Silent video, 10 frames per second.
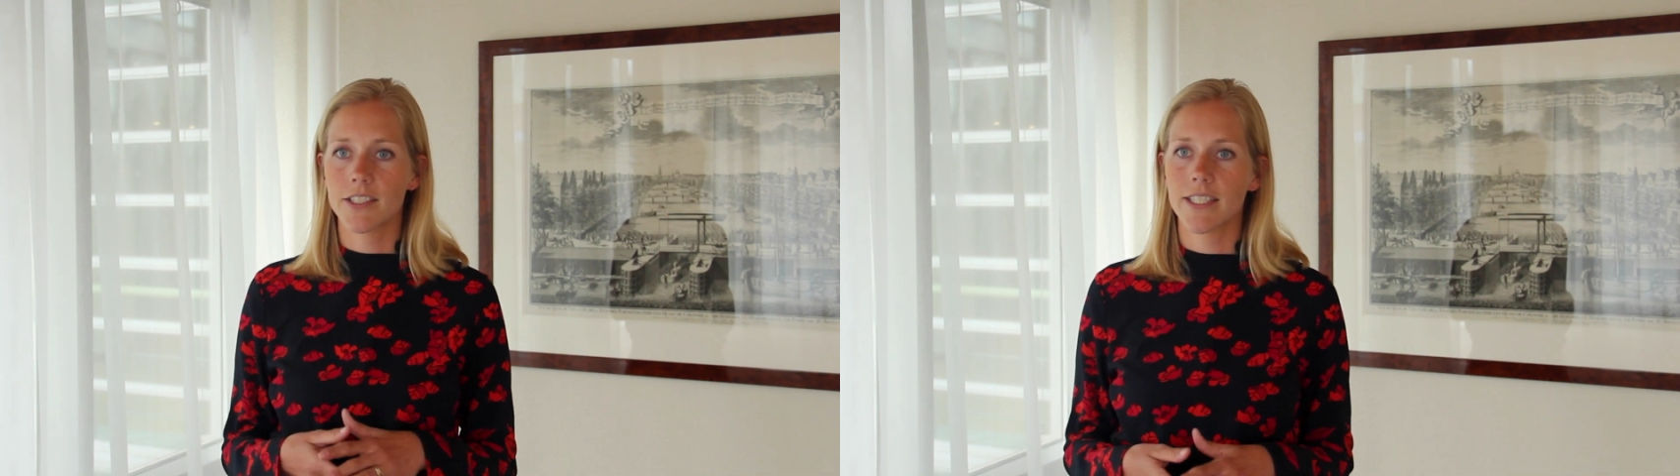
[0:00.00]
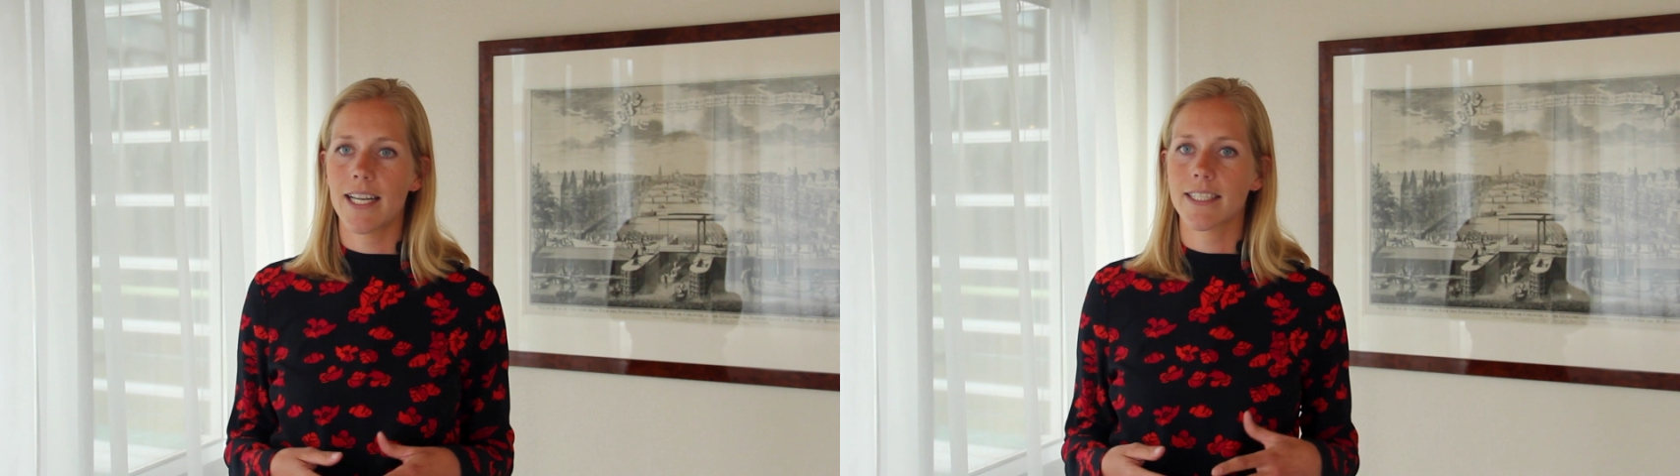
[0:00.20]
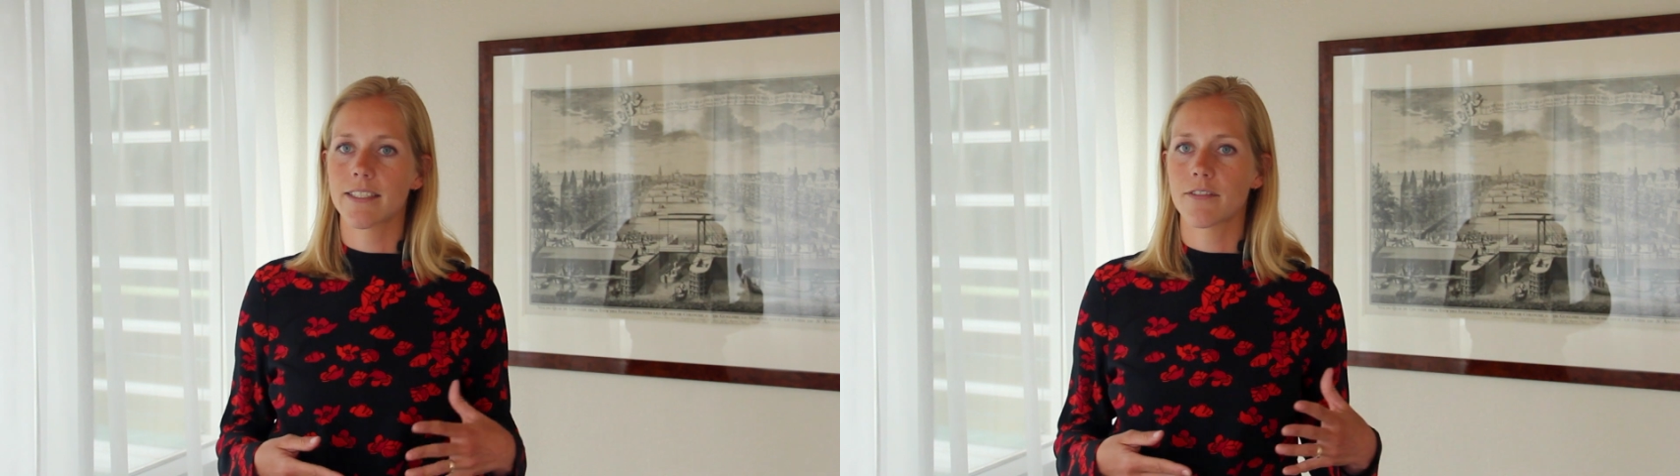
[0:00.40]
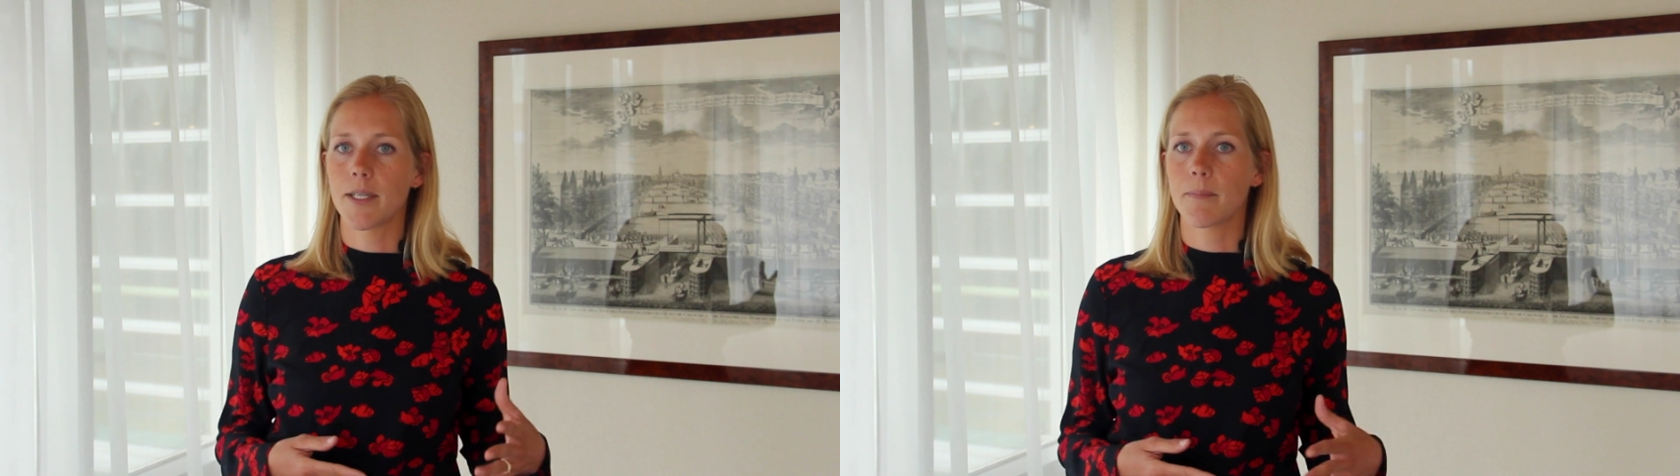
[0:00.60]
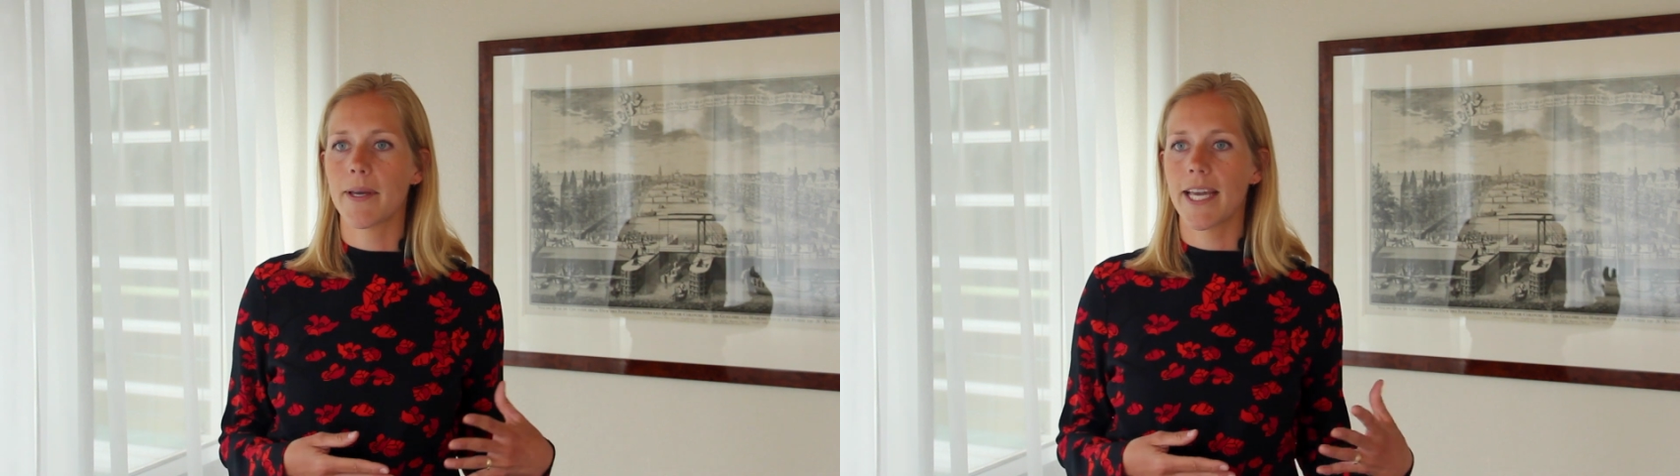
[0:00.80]

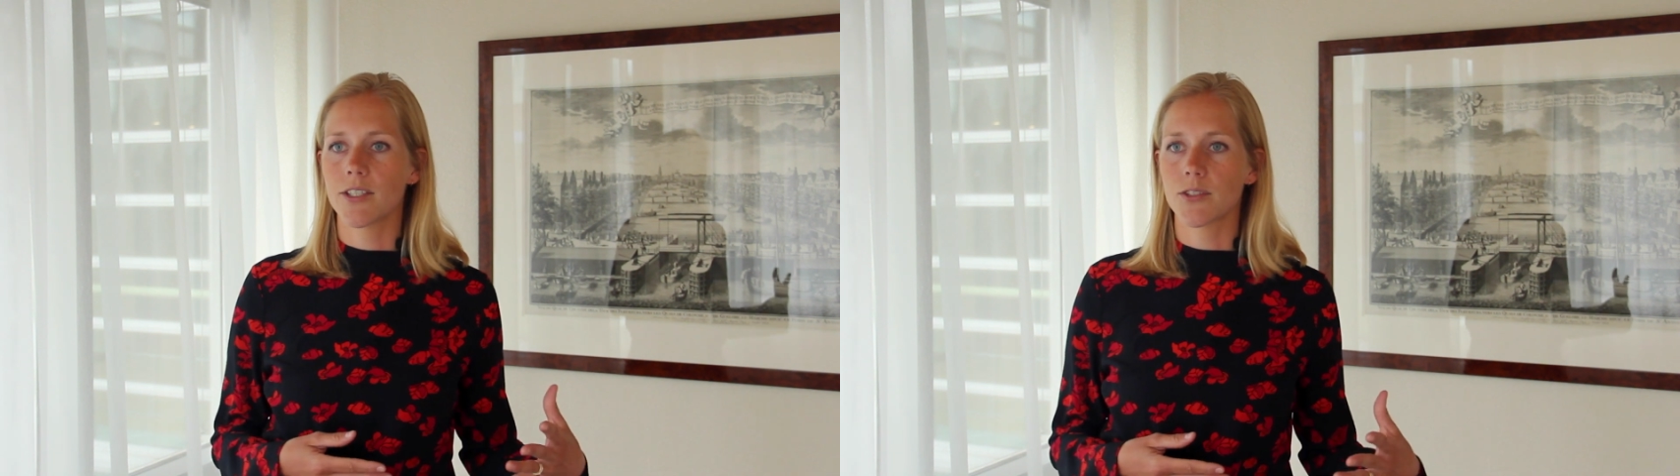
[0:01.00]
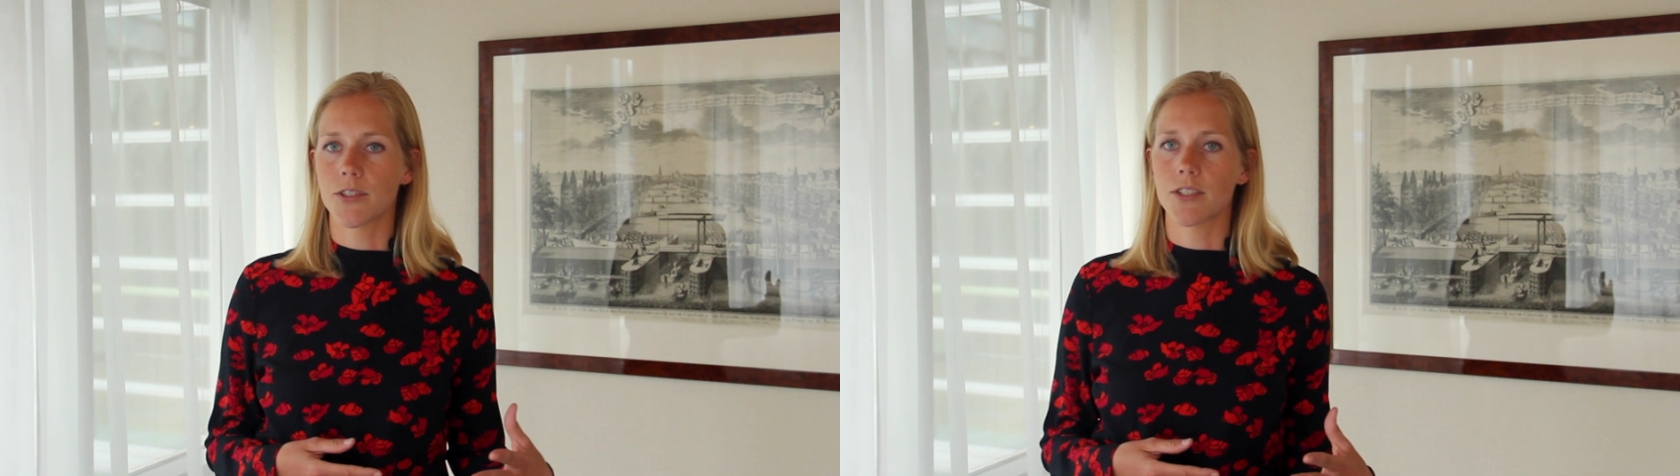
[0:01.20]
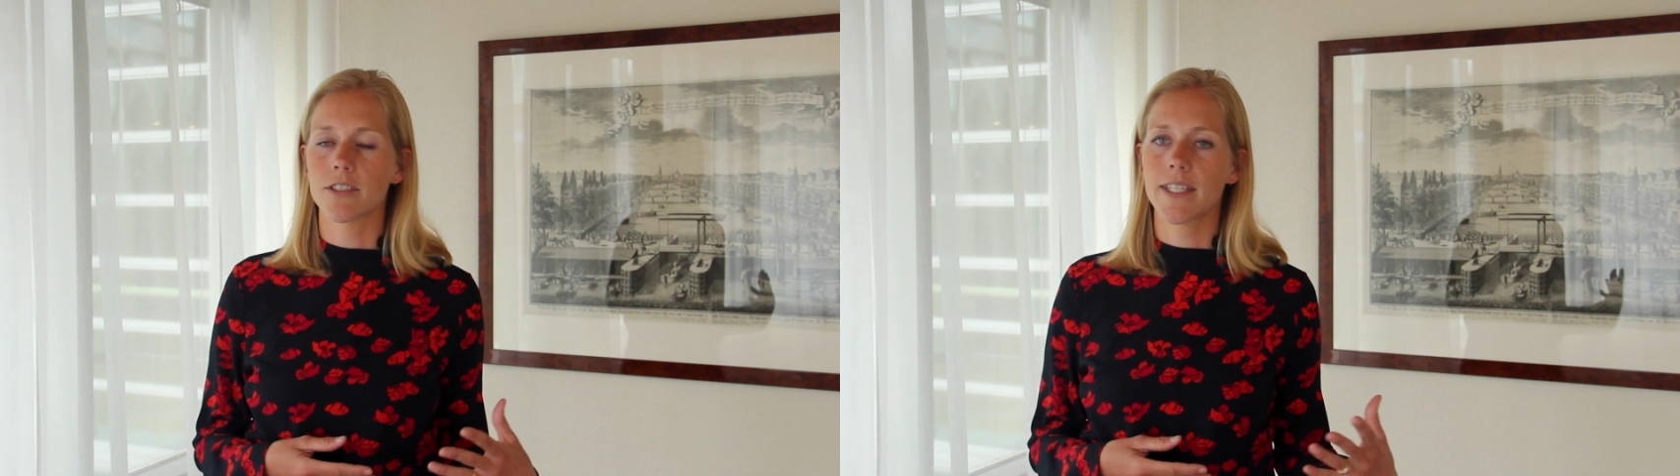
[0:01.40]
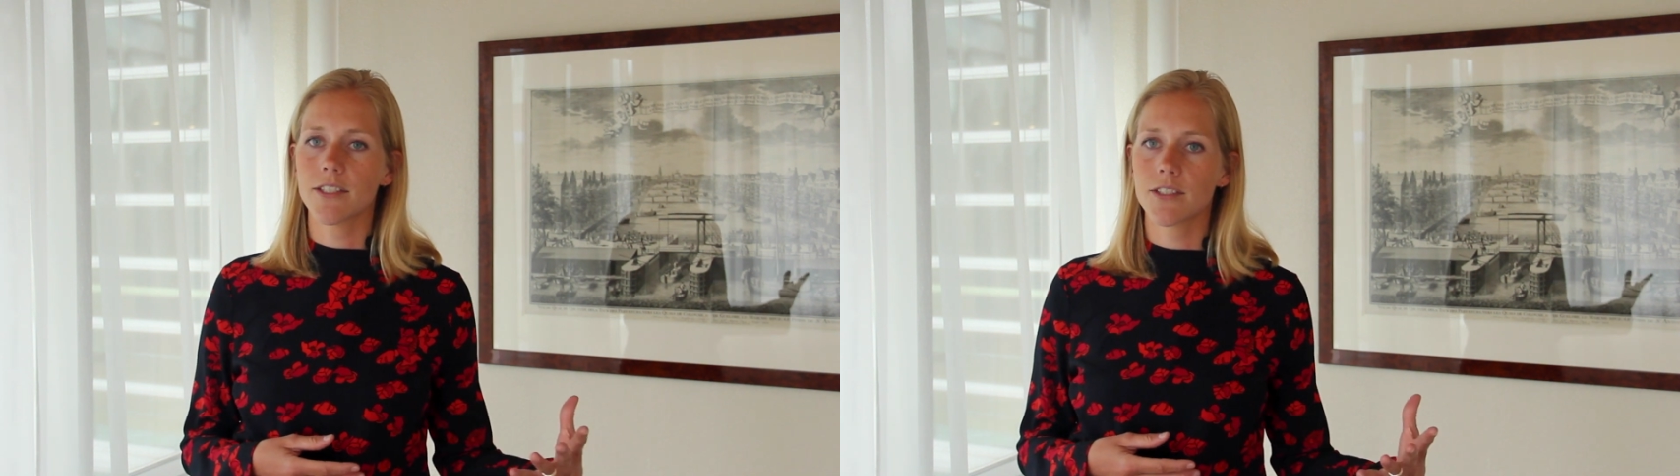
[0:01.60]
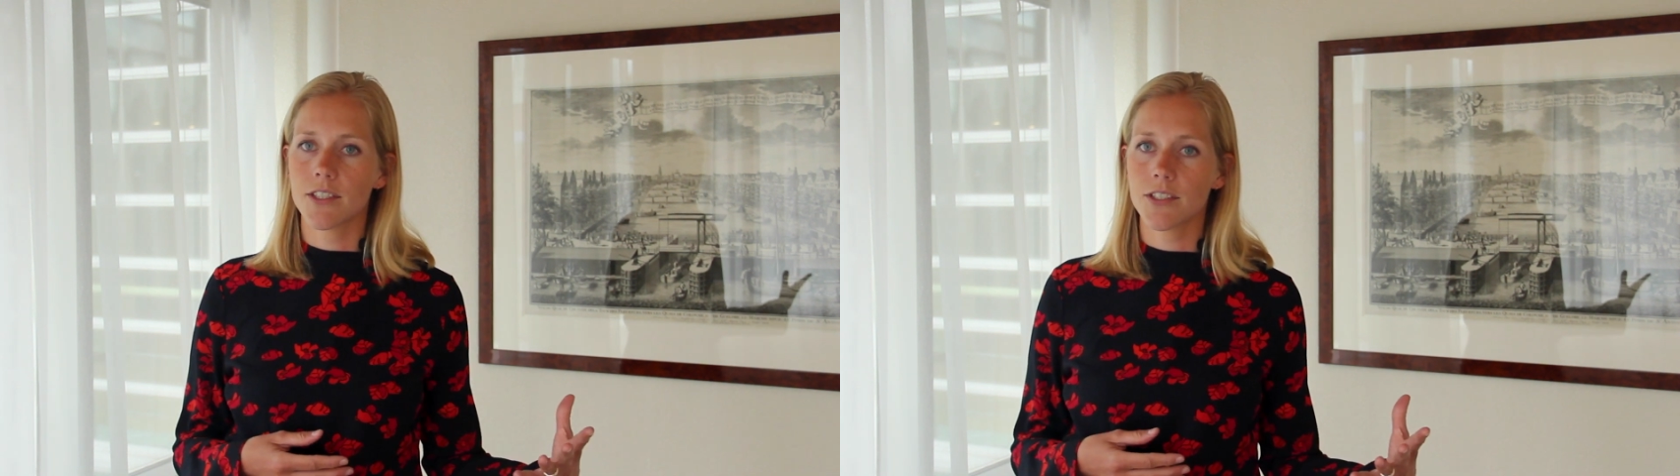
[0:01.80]
selectively pays certain
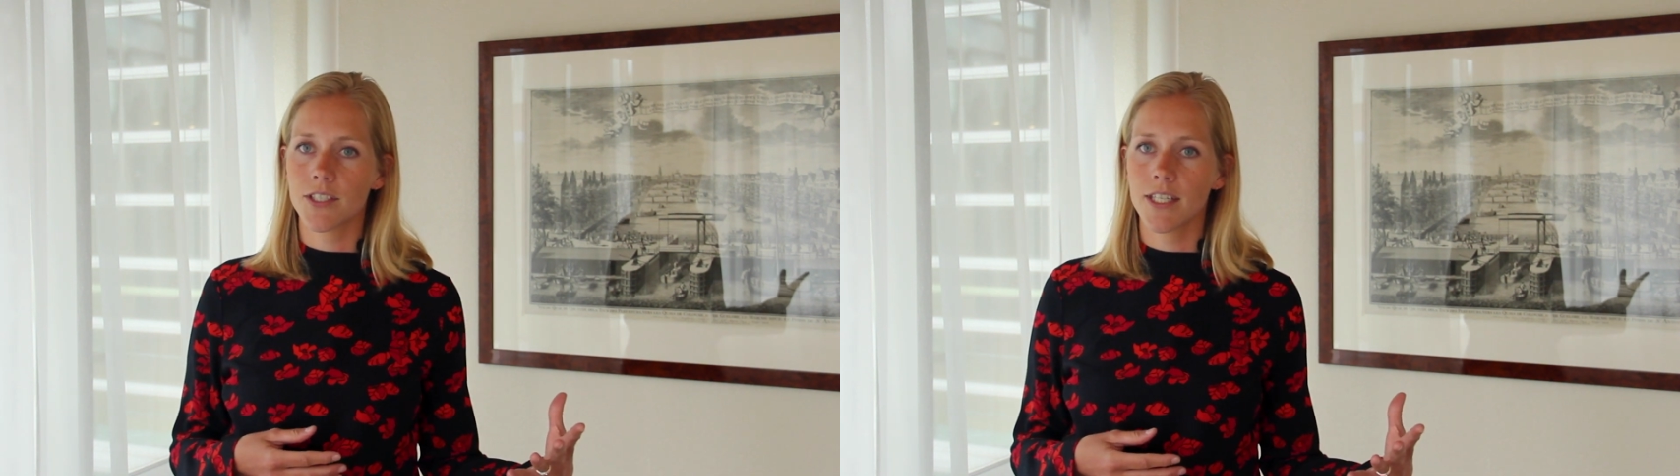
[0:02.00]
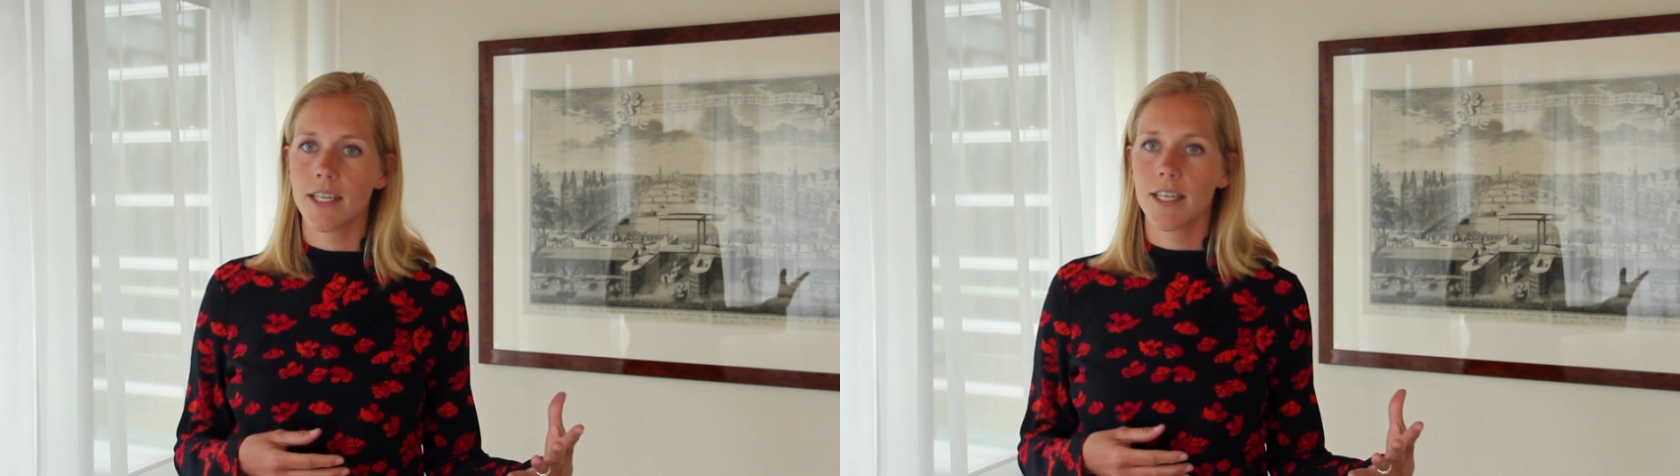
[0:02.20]
creditors,